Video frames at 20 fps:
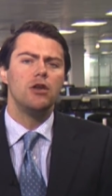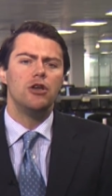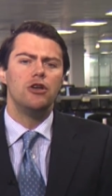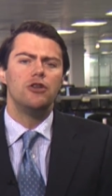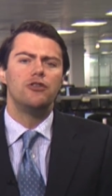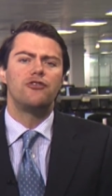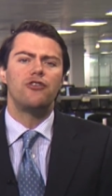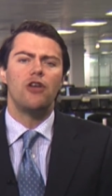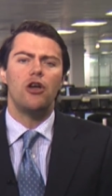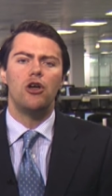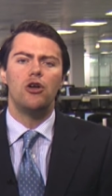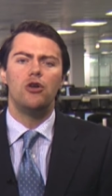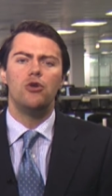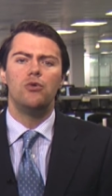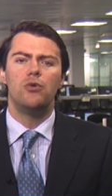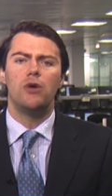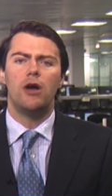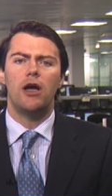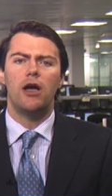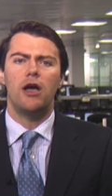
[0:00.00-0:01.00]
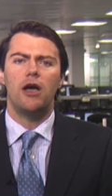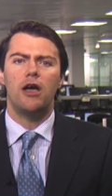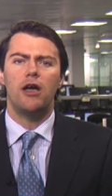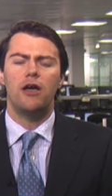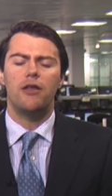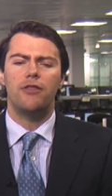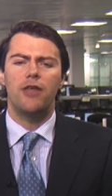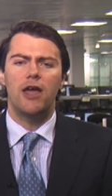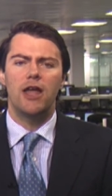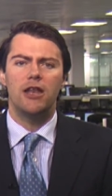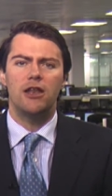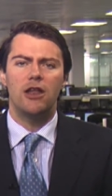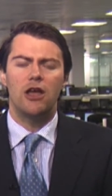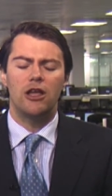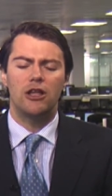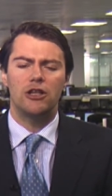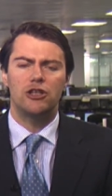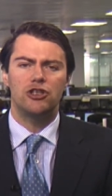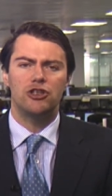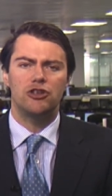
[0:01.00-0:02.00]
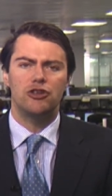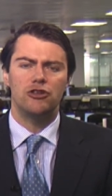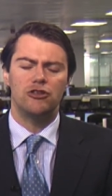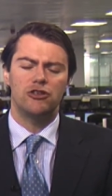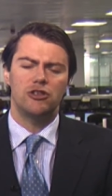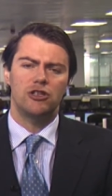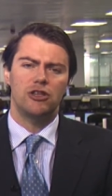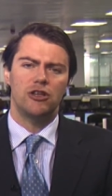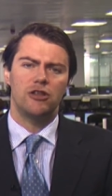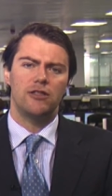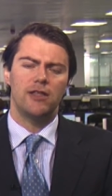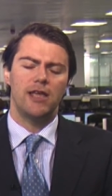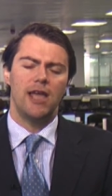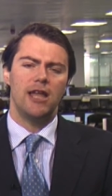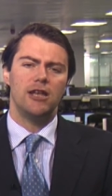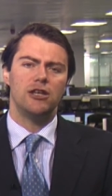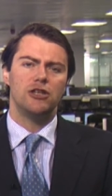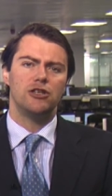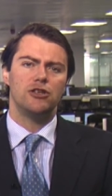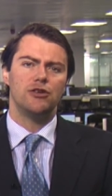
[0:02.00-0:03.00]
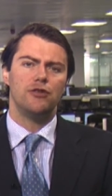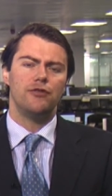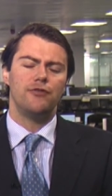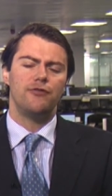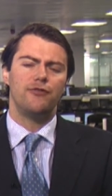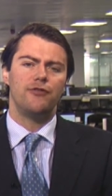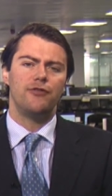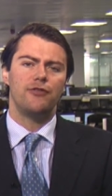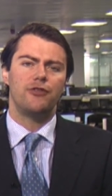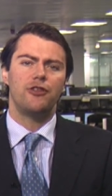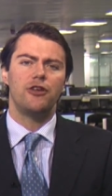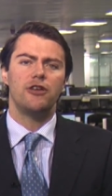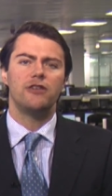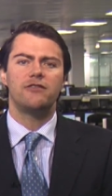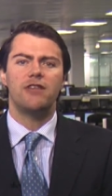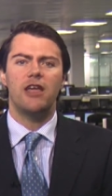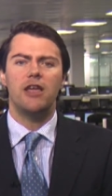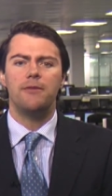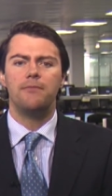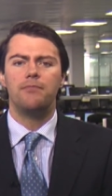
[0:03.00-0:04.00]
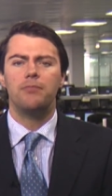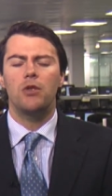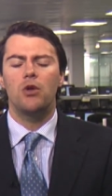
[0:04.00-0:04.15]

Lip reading: So then just at the end of Thursday,